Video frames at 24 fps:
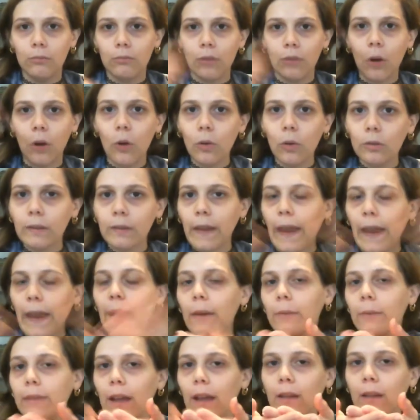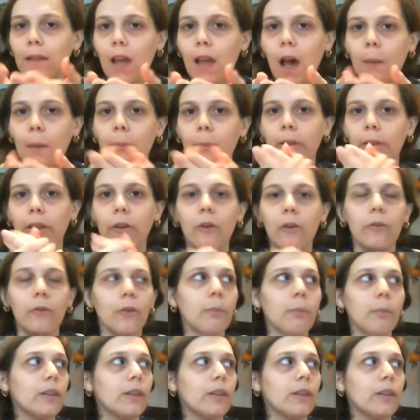whole day without toppling over.